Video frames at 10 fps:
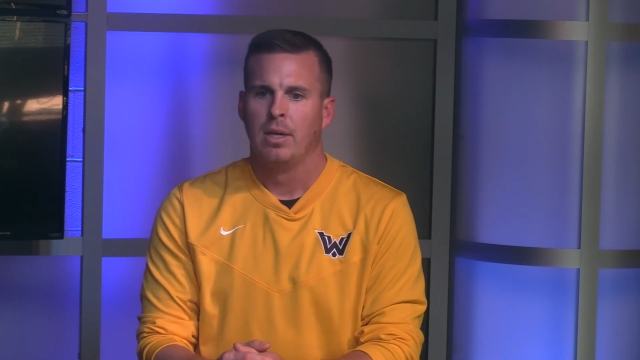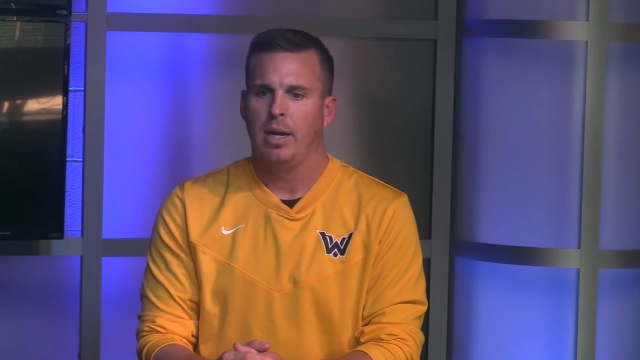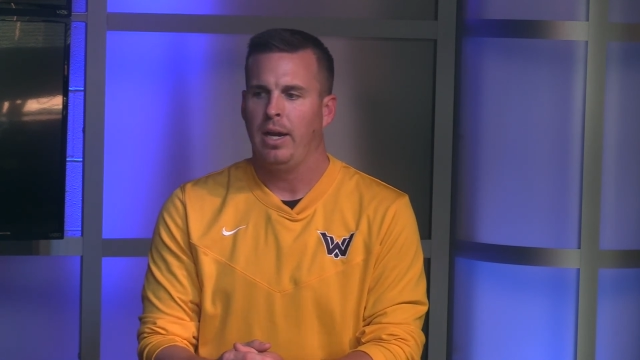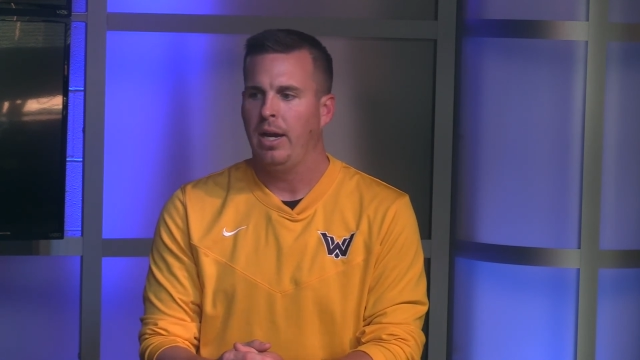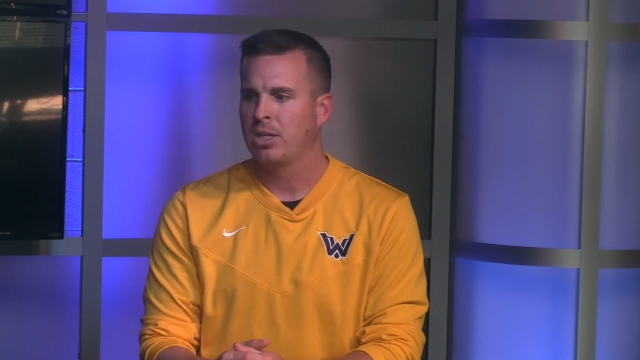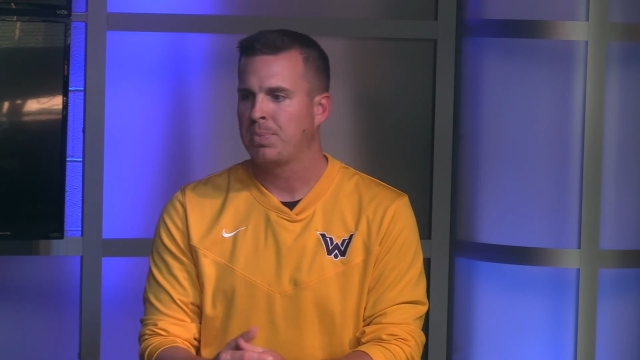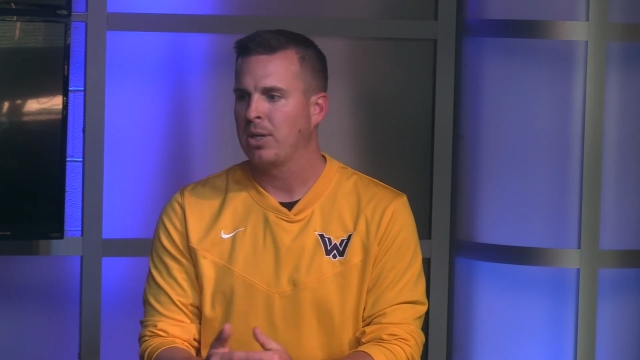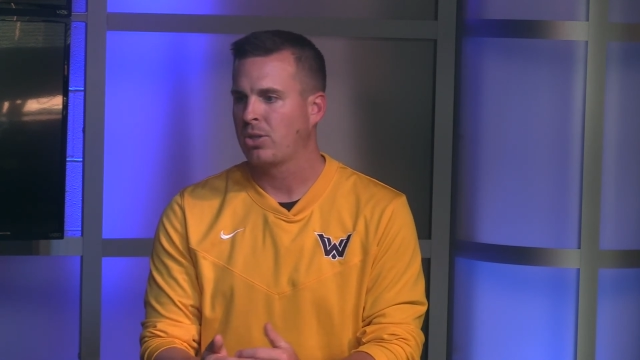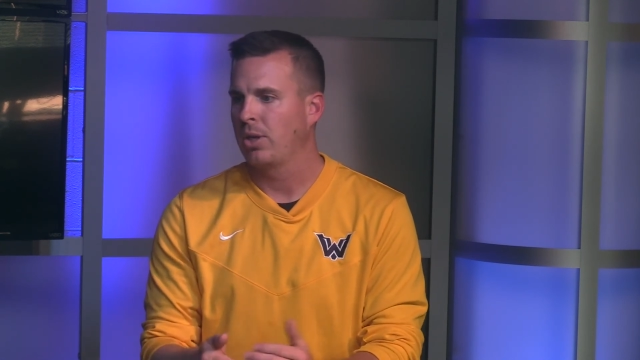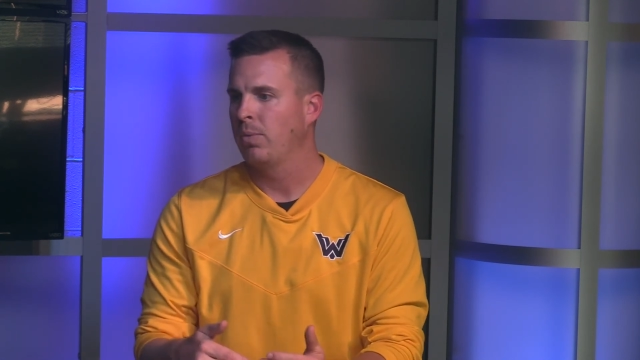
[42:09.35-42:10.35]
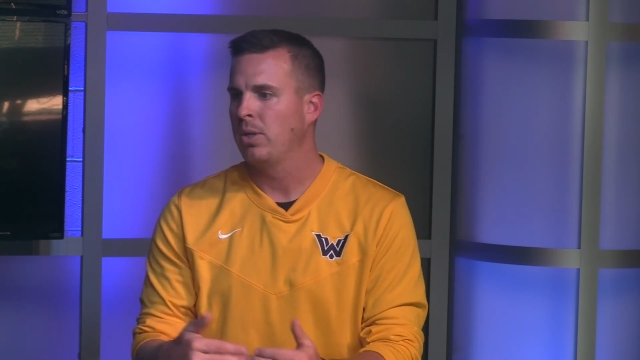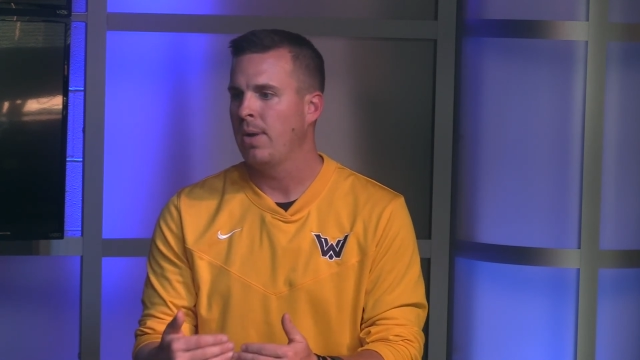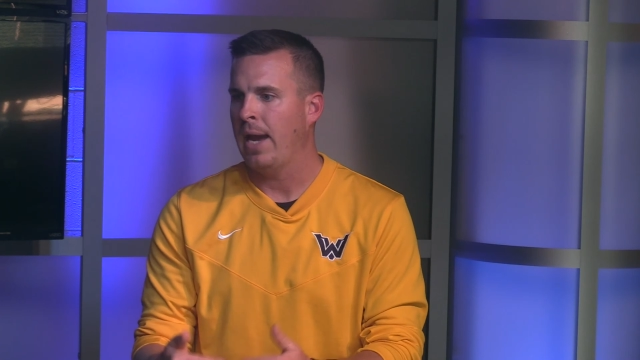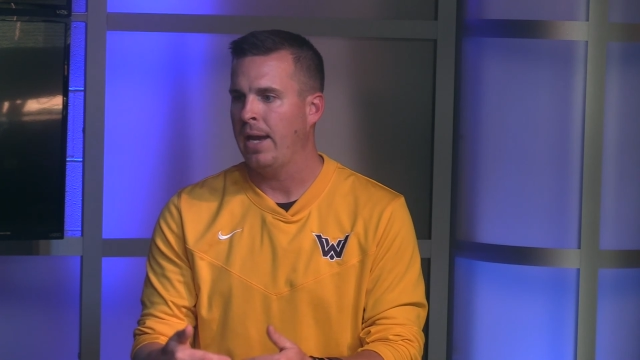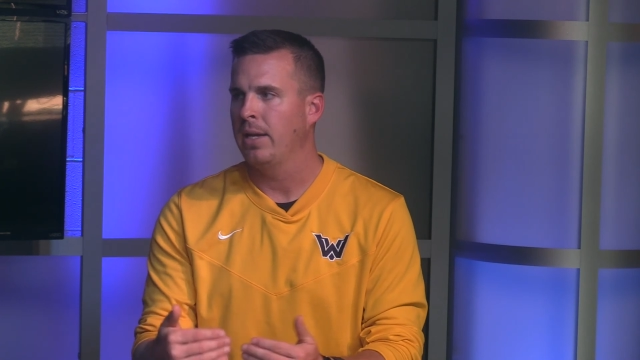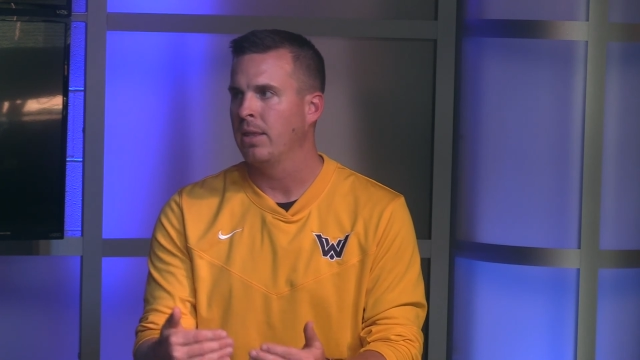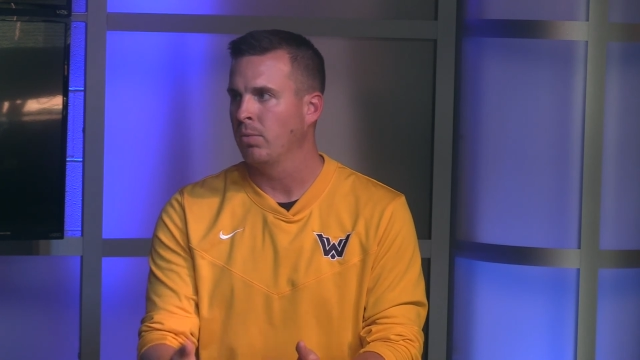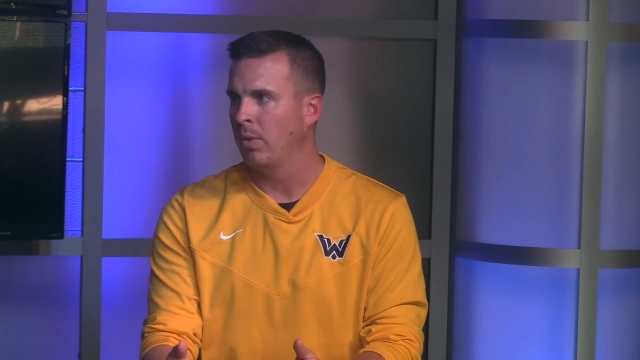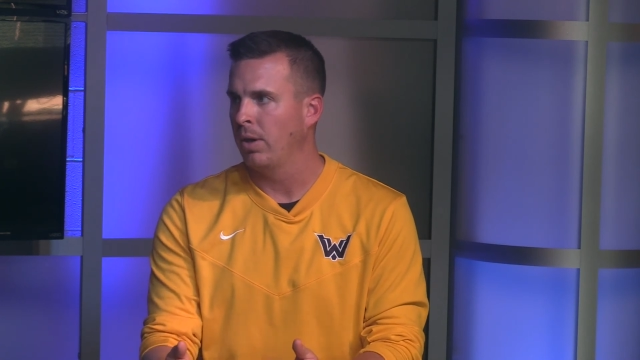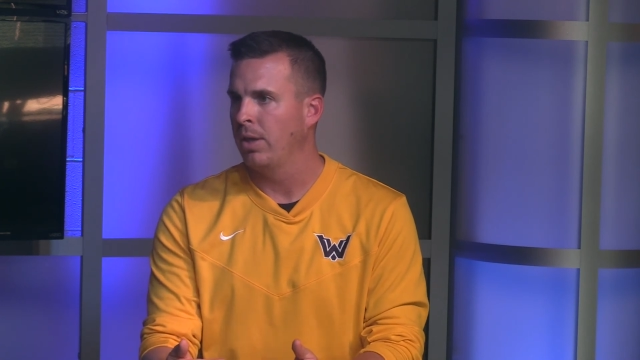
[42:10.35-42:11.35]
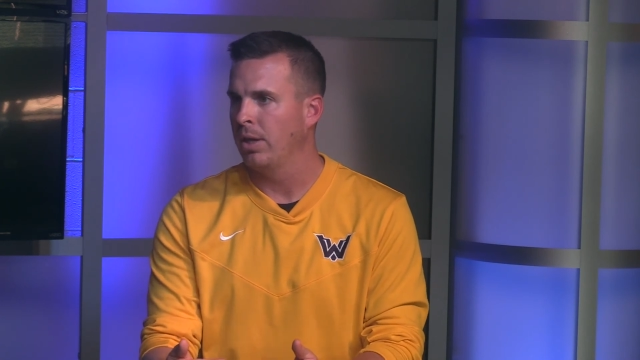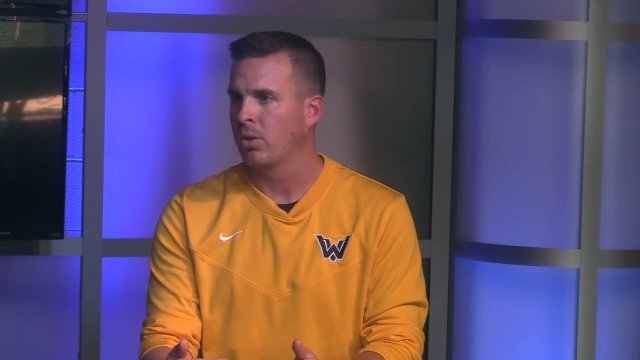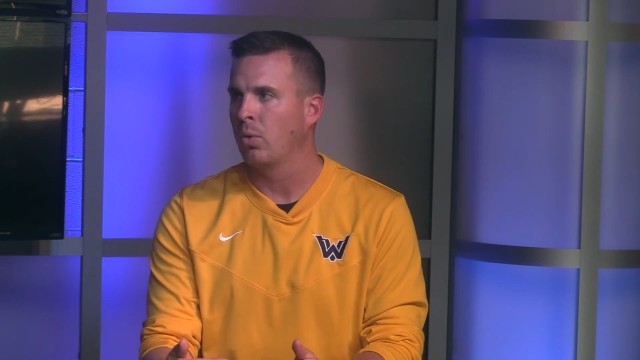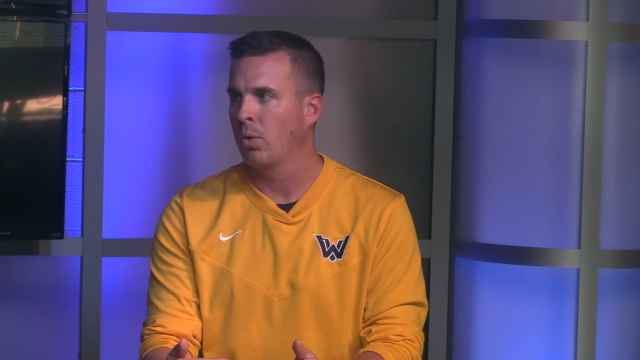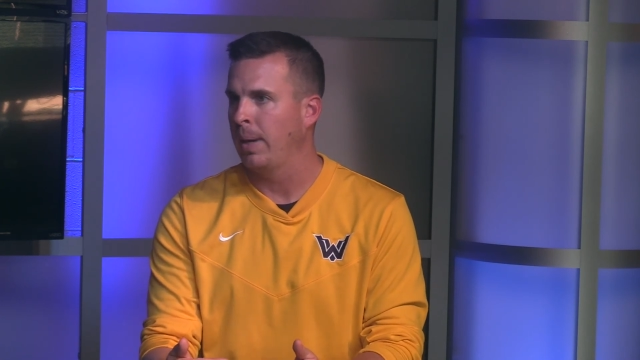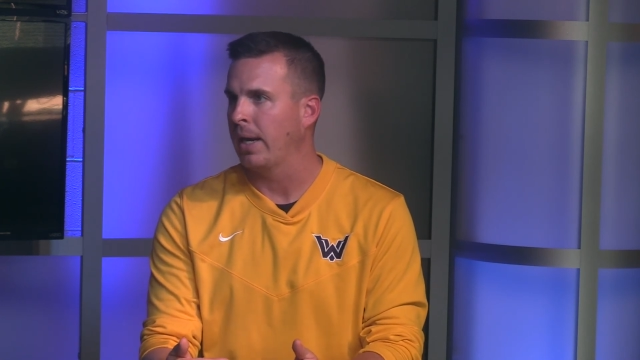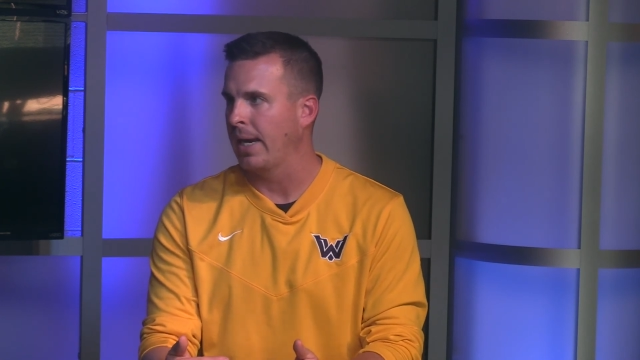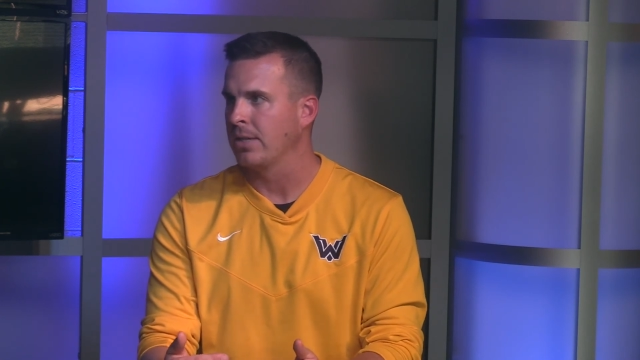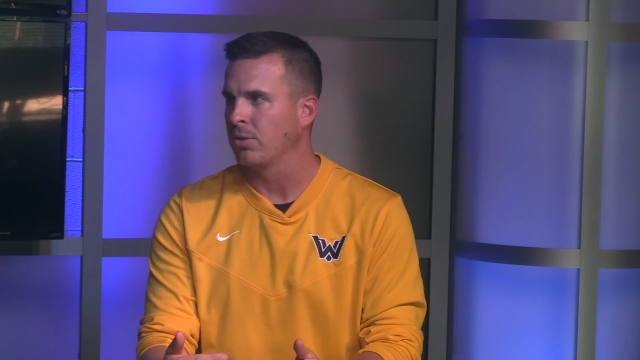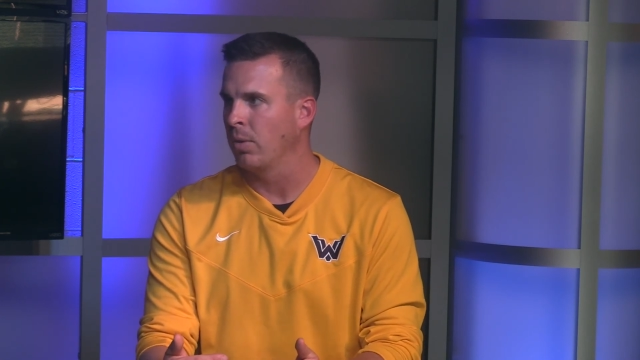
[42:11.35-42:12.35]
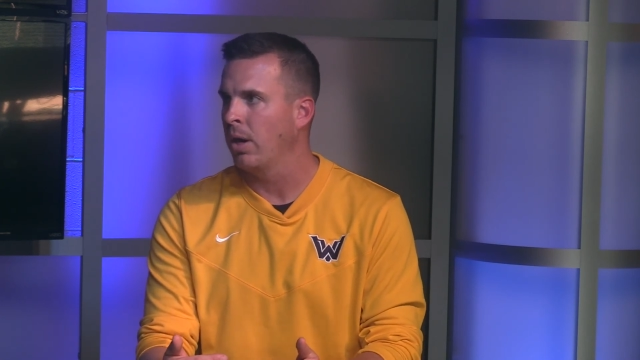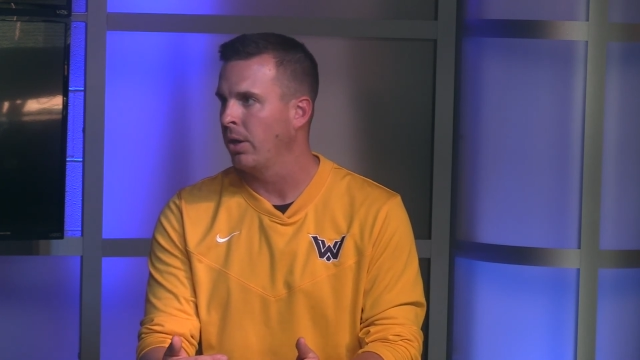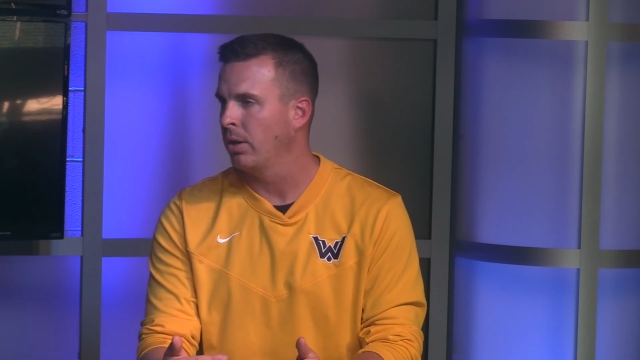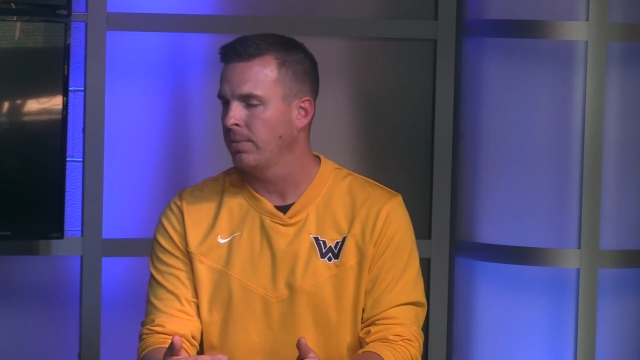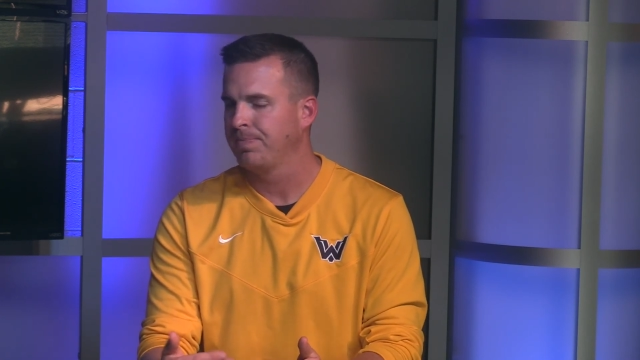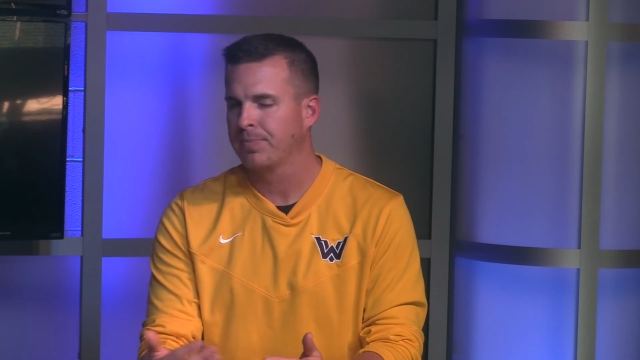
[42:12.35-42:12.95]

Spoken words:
especially when you add in the quarterback as a runner.